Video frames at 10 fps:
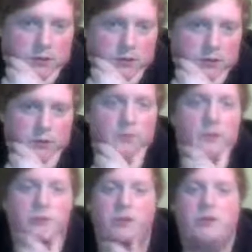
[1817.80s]
The
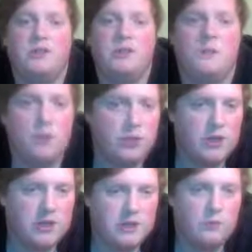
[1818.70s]
computer doesn't even
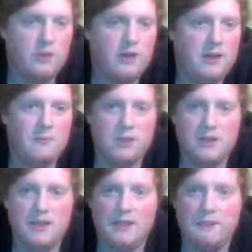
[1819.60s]
suggest queen captures
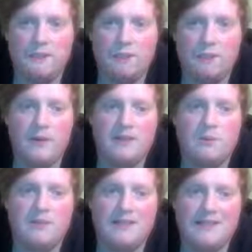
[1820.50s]
d4. The best
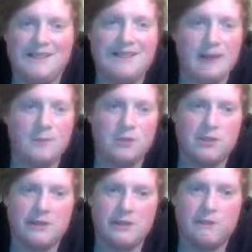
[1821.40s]
move is e captures
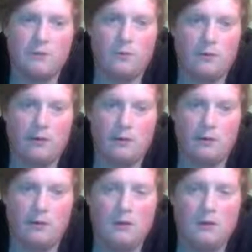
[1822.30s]
d4 here.